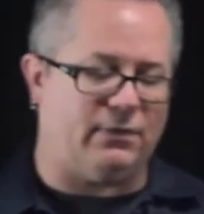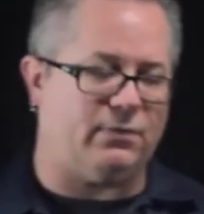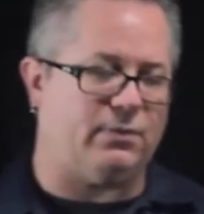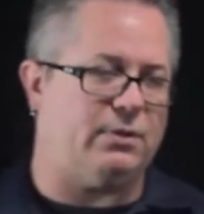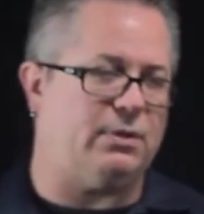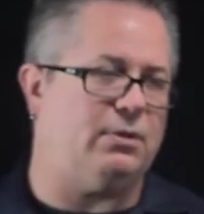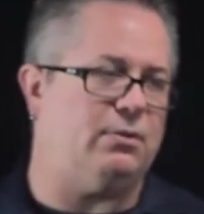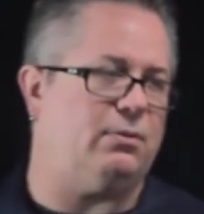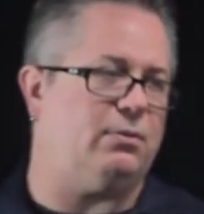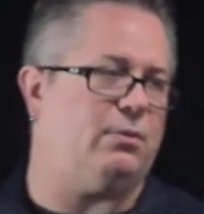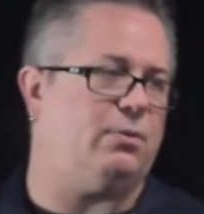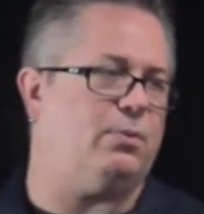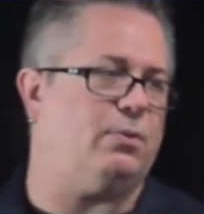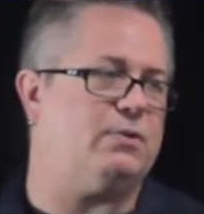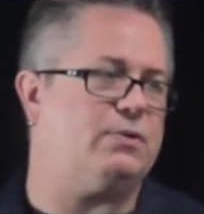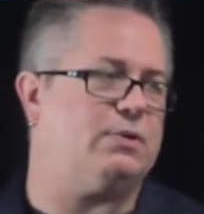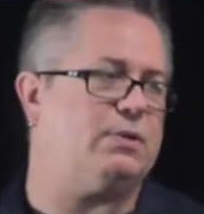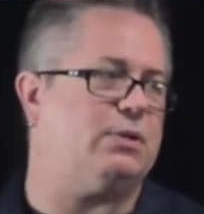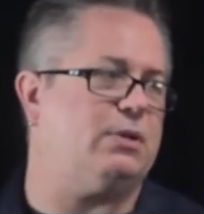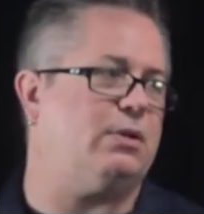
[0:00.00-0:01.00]
So it
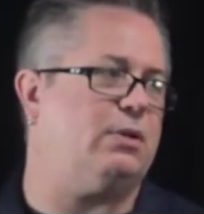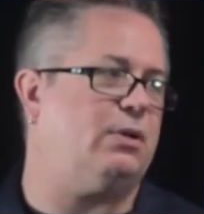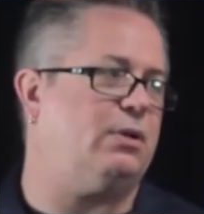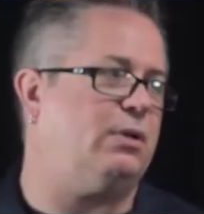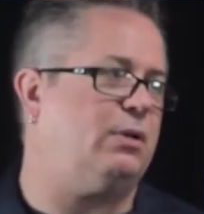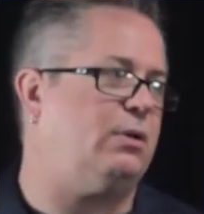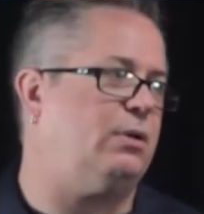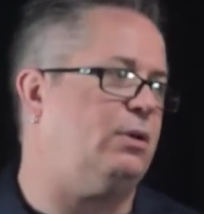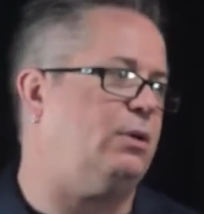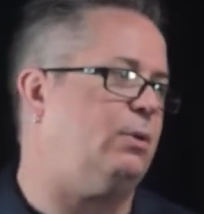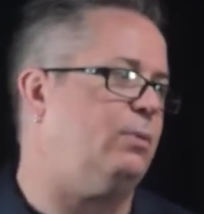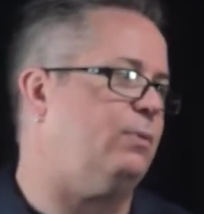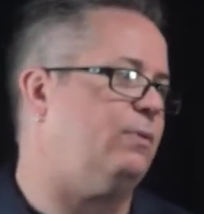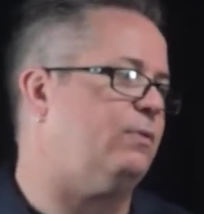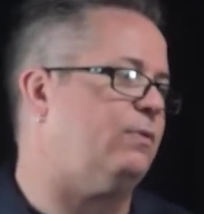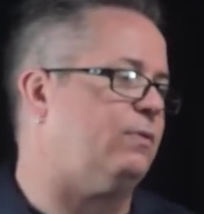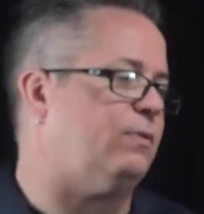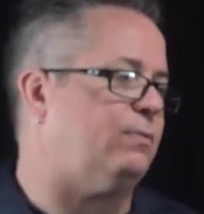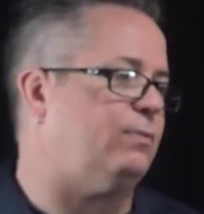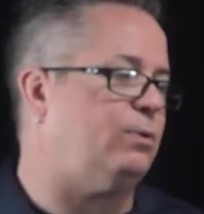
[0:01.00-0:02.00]
was
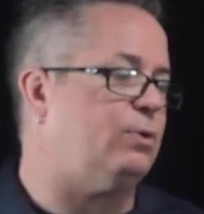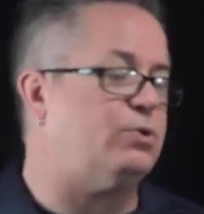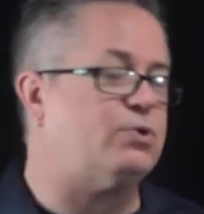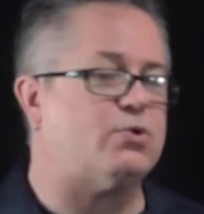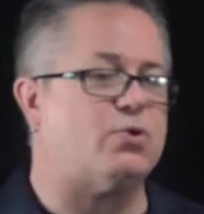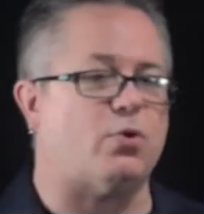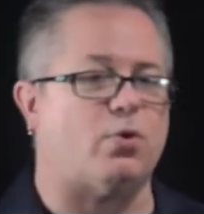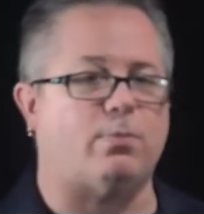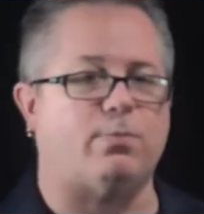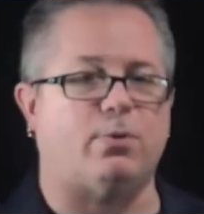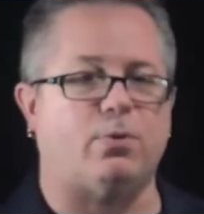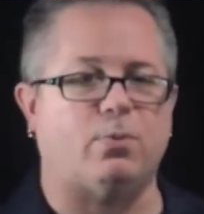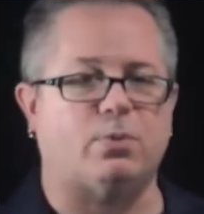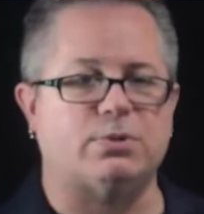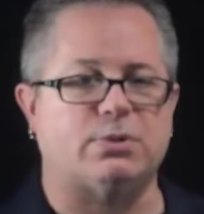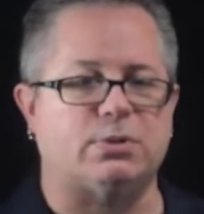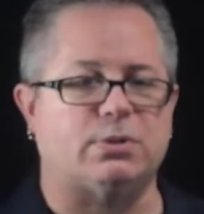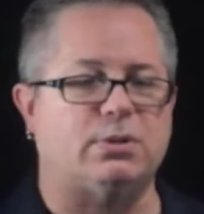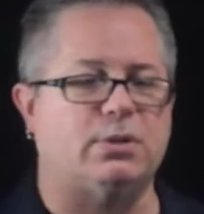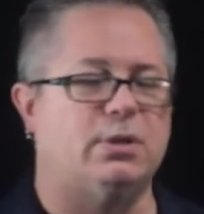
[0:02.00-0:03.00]
a good start, but it
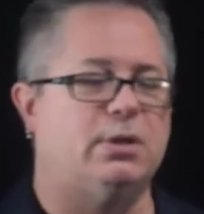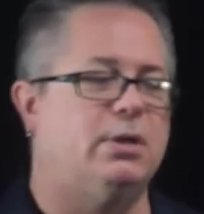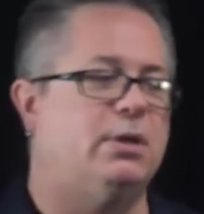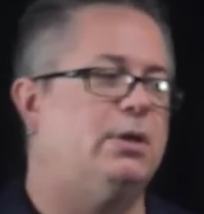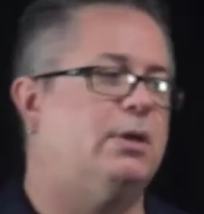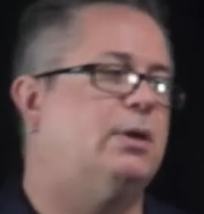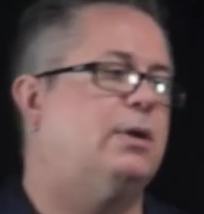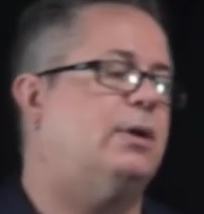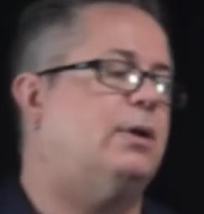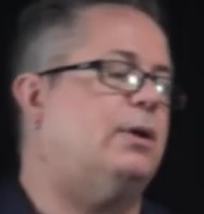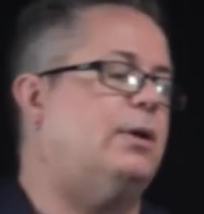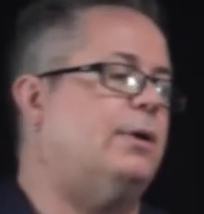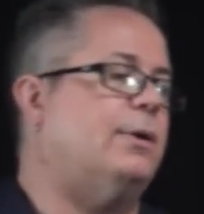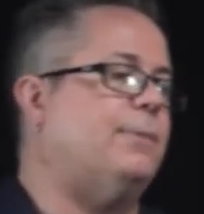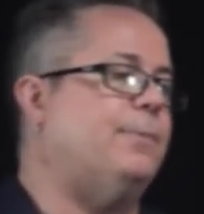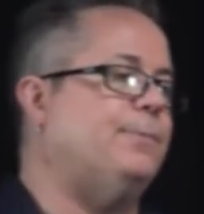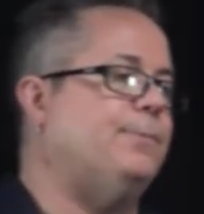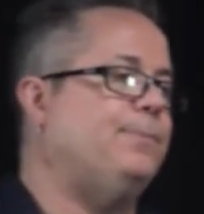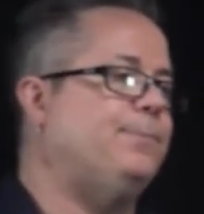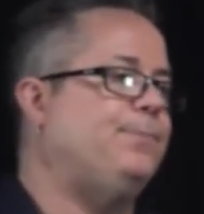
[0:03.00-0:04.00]
wasn't
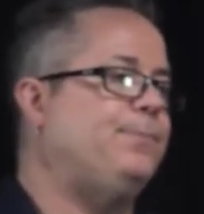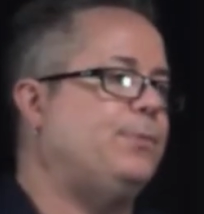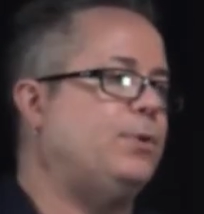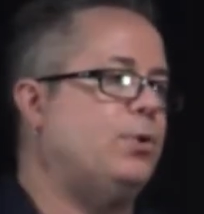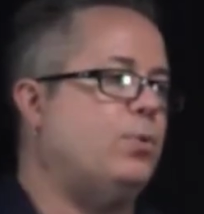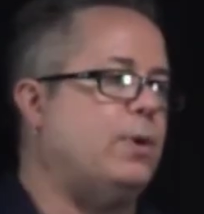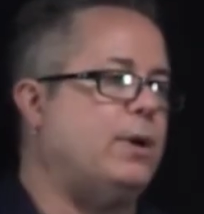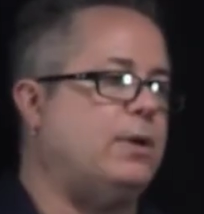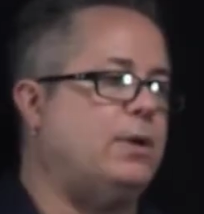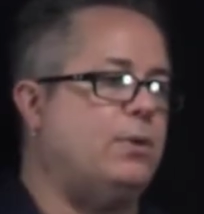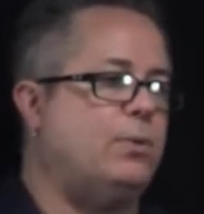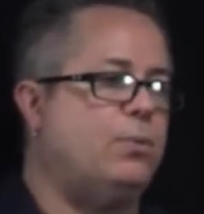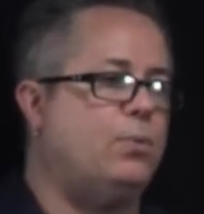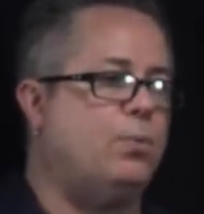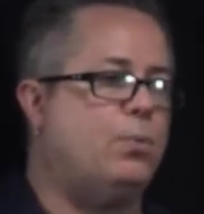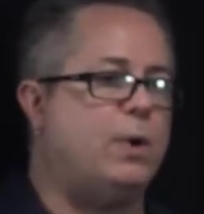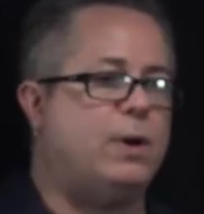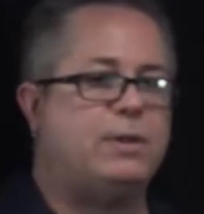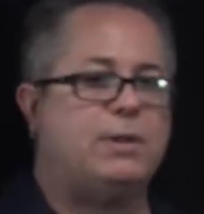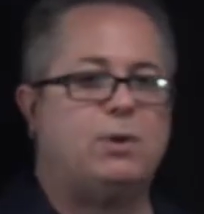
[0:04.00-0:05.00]
quite
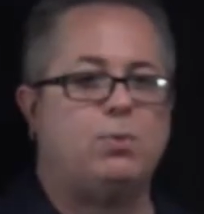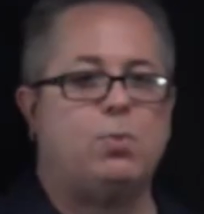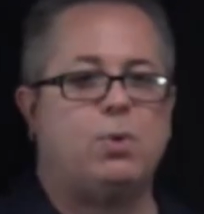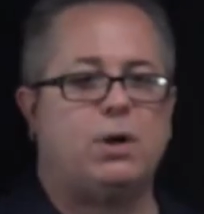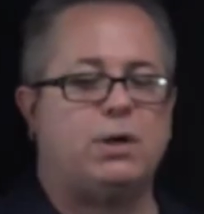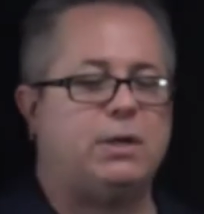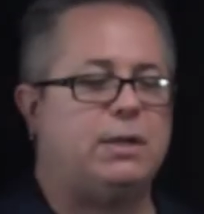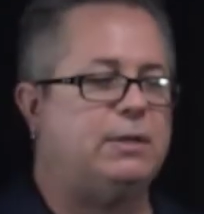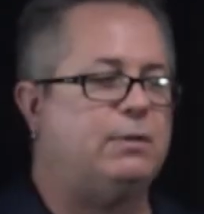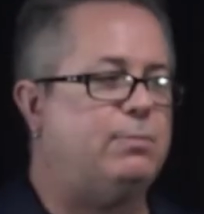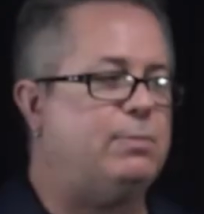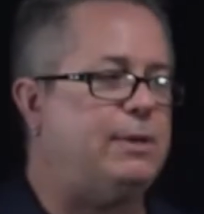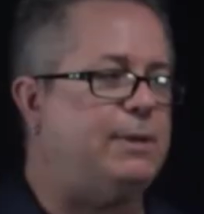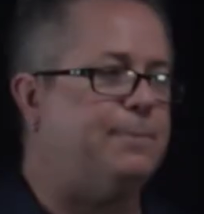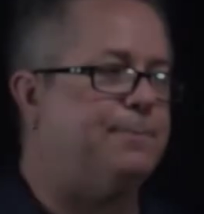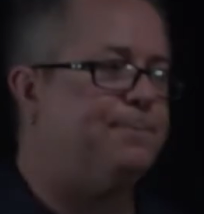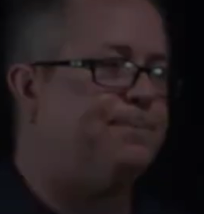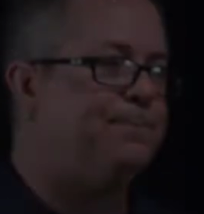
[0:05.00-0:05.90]
where they wanted it to be.